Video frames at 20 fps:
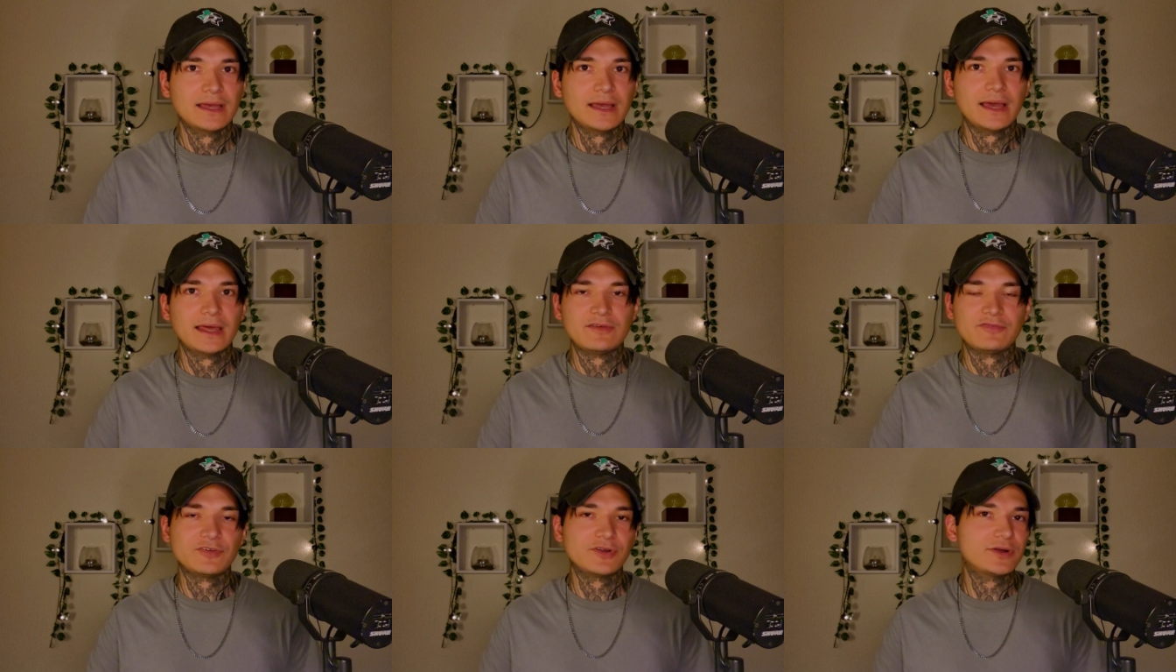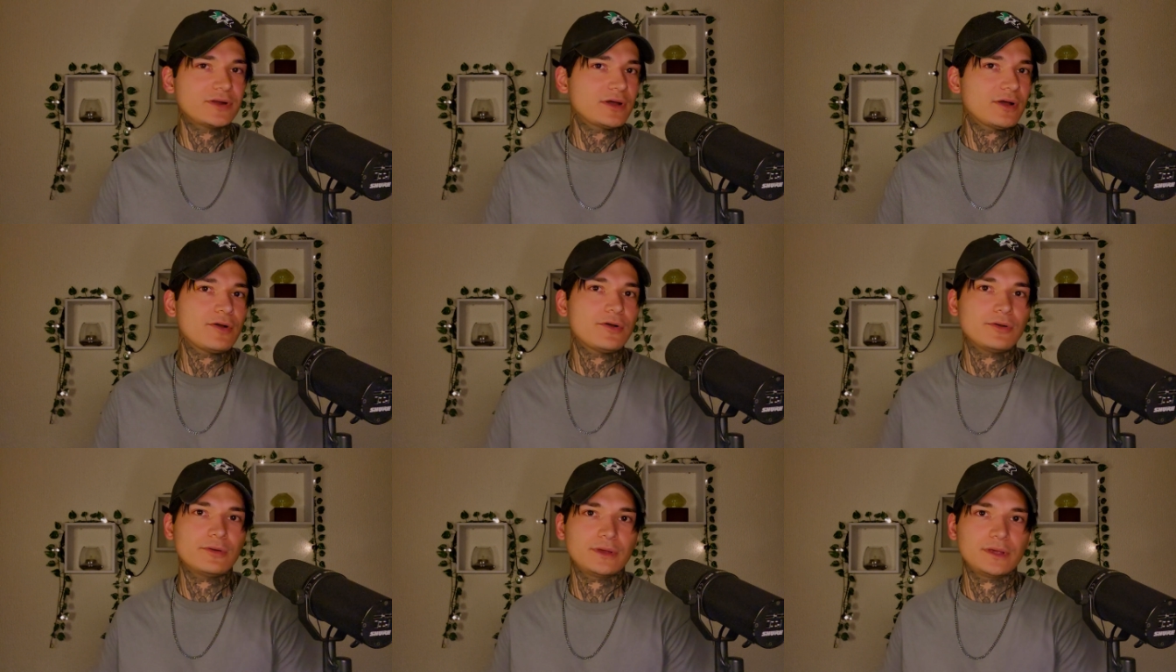And if you don't
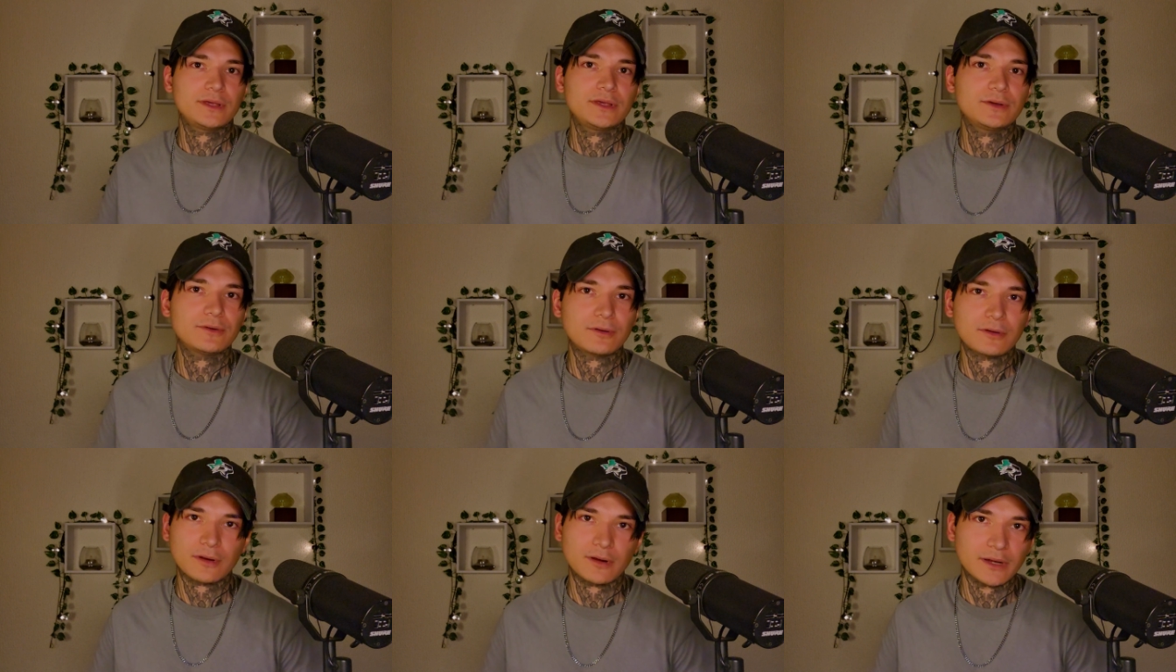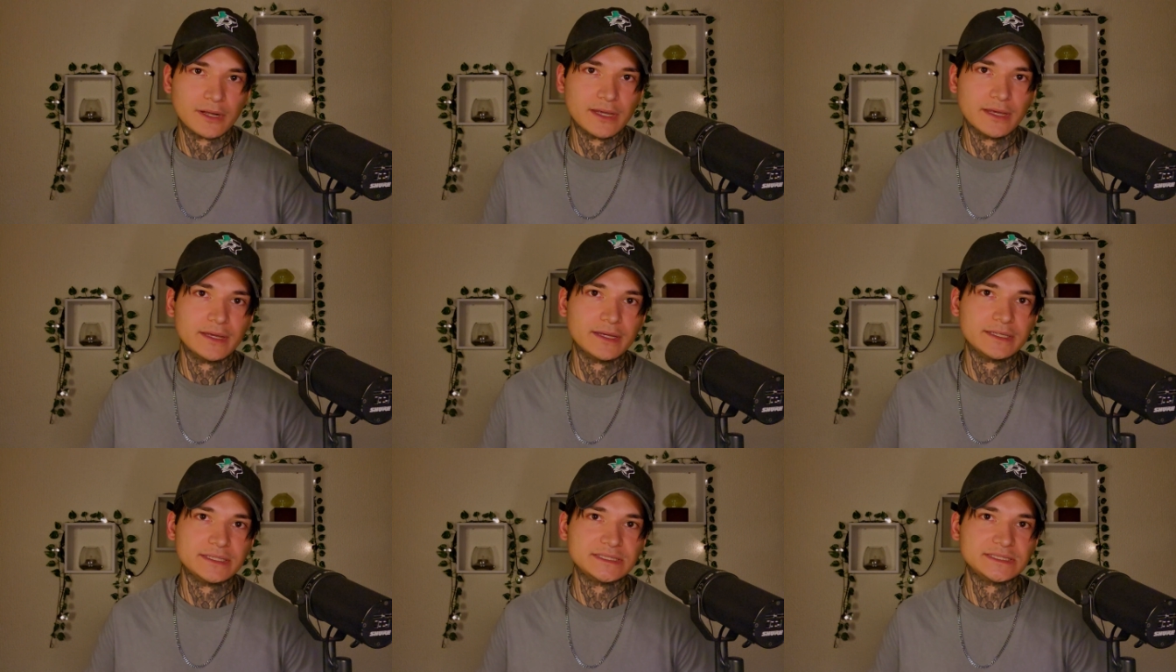know who Eeyore
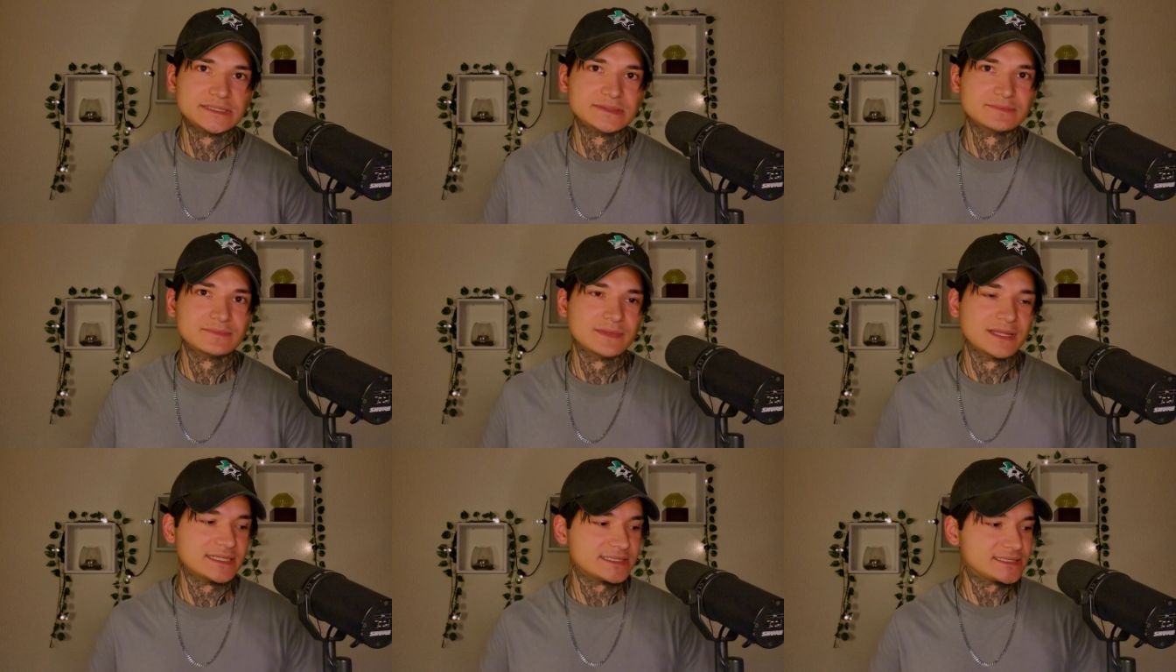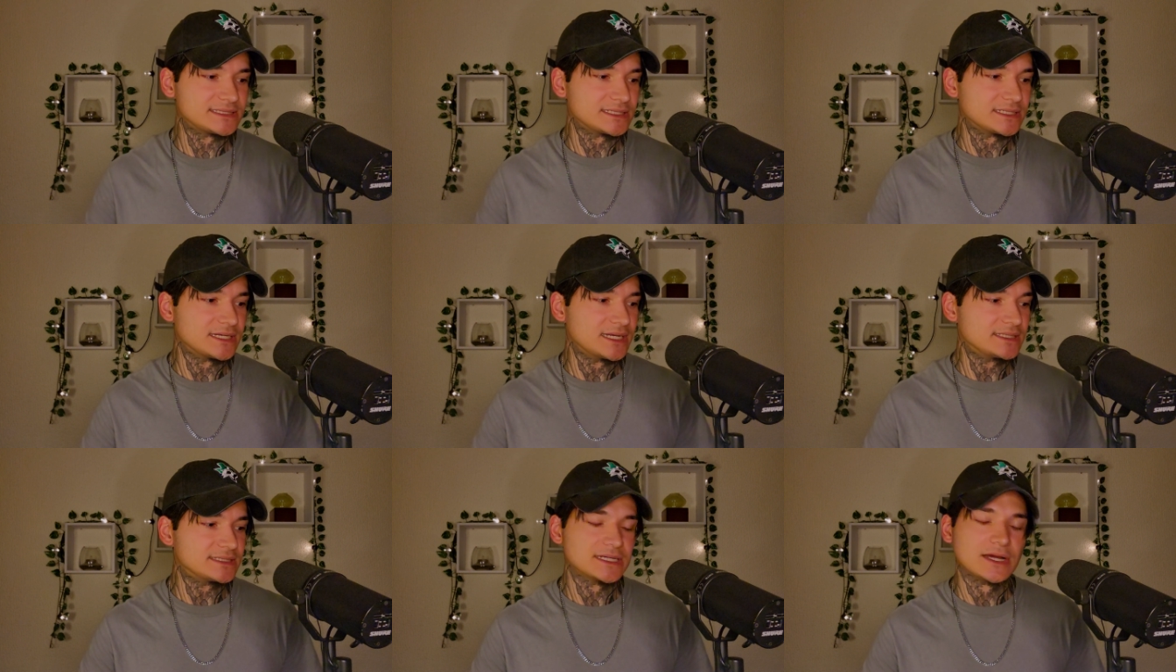is, it's
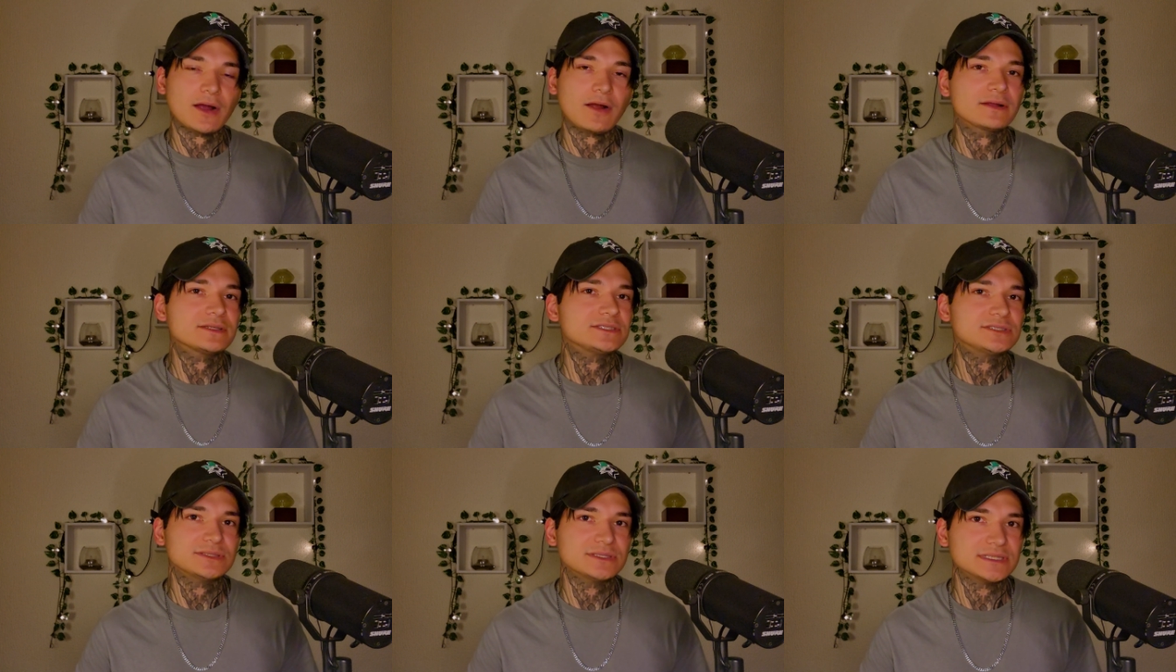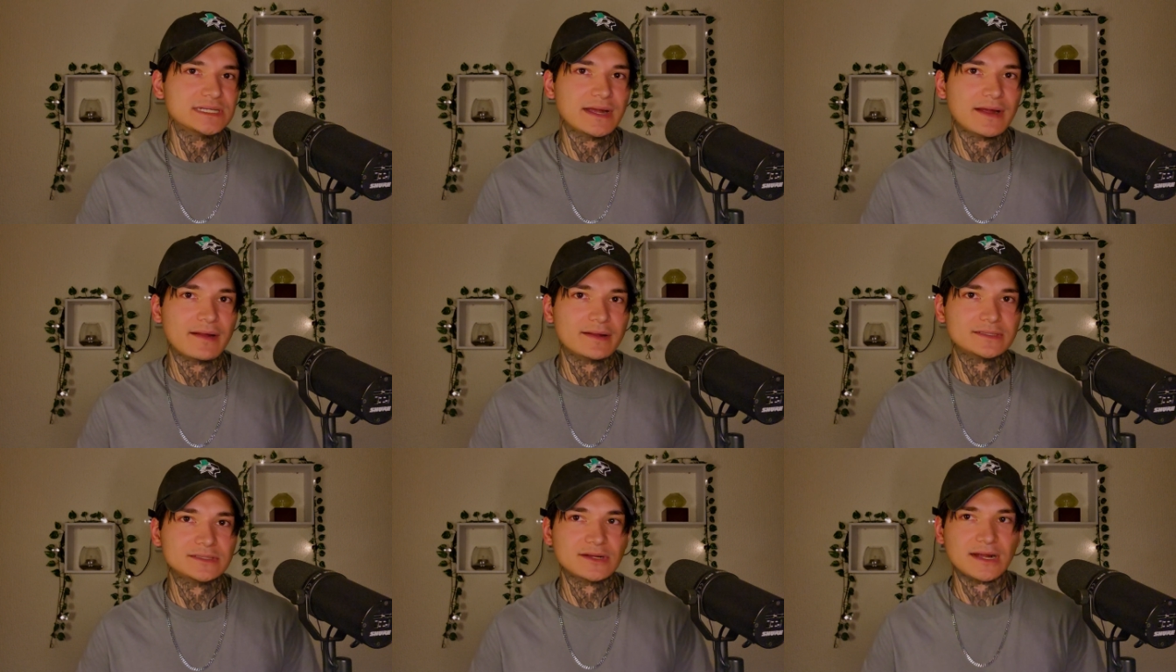a cartoon
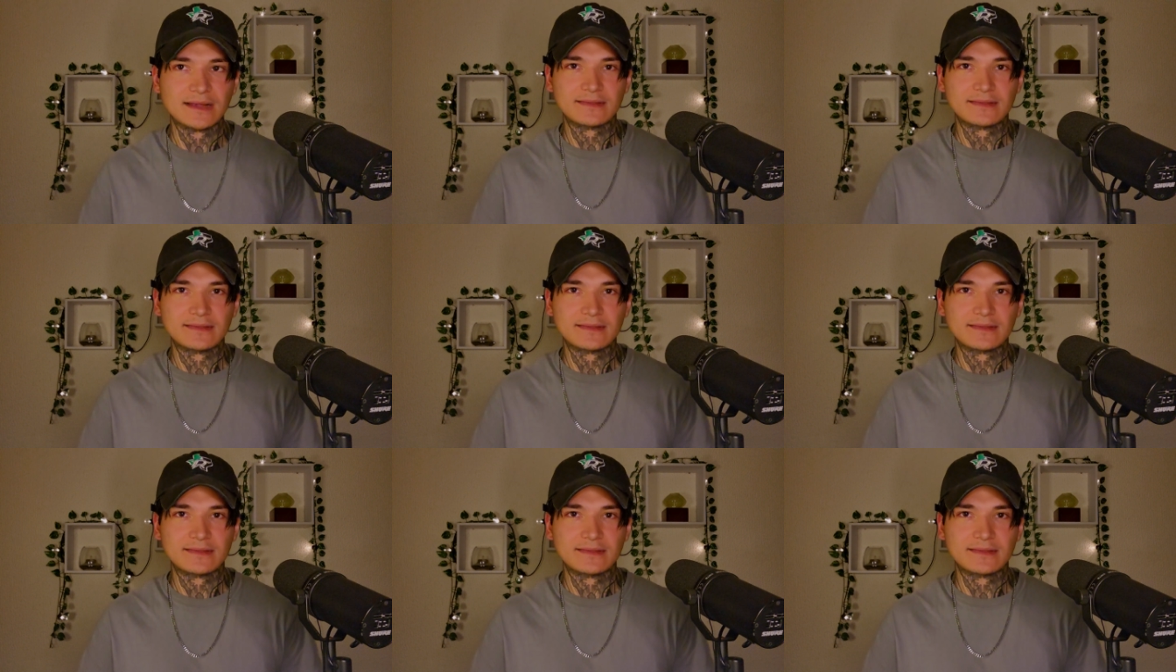character.